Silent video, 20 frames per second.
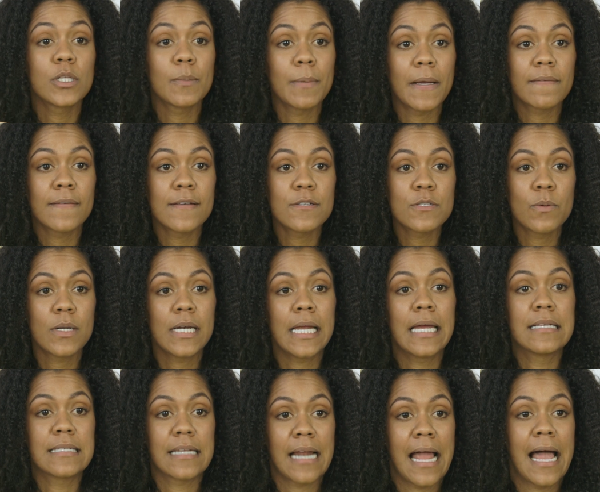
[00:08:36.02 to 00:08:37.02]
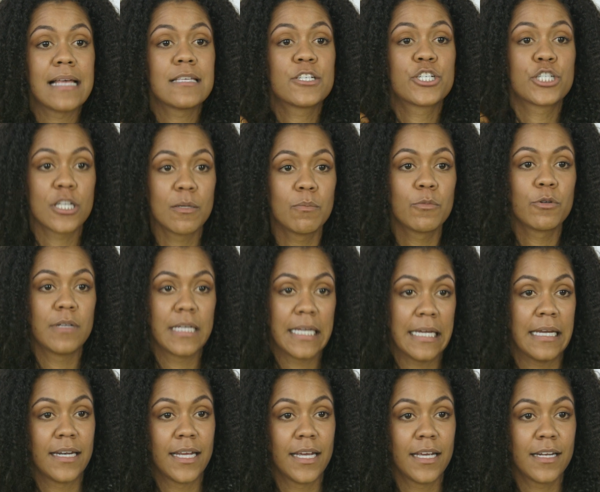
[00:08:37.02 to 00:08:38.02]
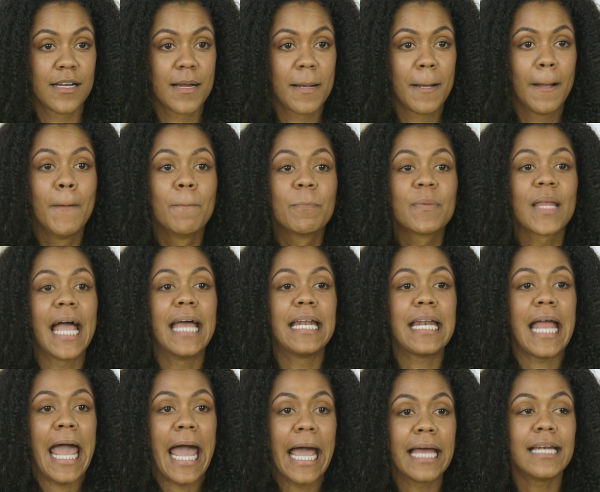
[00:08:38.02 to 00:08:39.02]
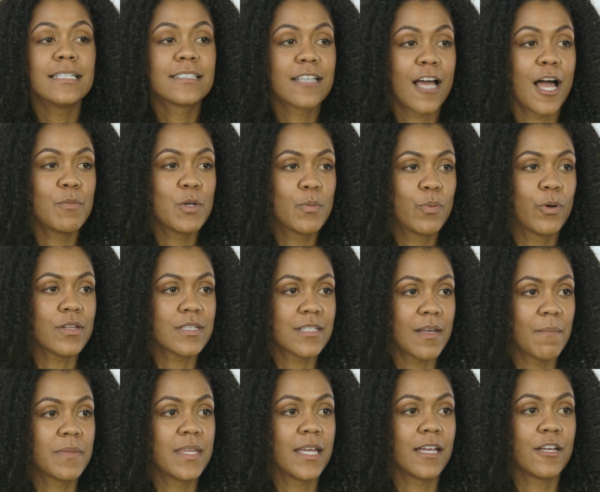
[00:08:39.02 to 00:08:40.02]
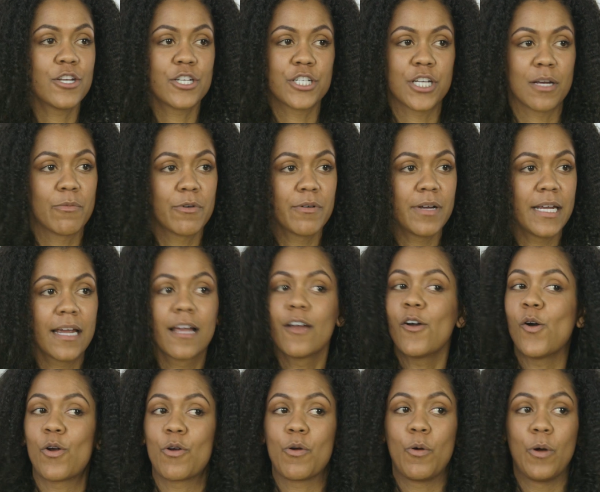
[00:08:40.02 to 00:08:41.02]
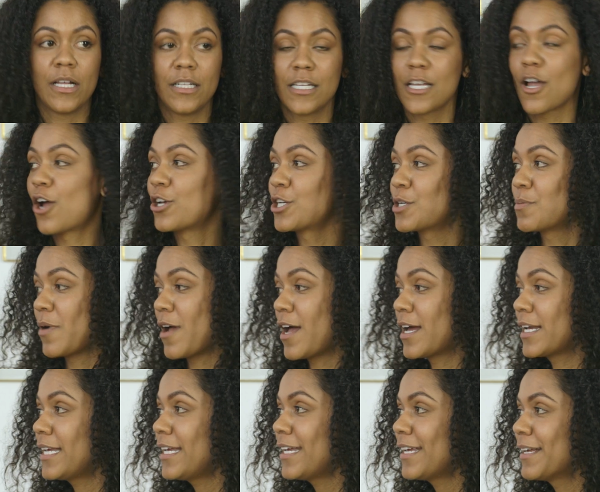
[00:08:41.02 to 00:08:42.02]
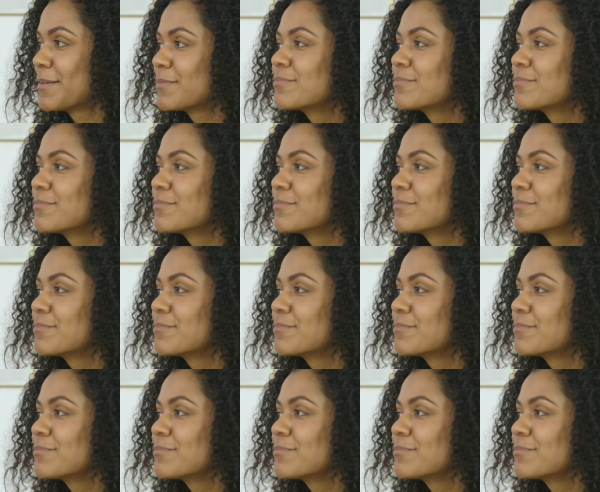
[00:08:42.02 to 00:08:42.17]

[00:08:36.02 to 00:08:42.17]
about this one is it has shimmering in it. And anytime you put something shimmering or oily on your body,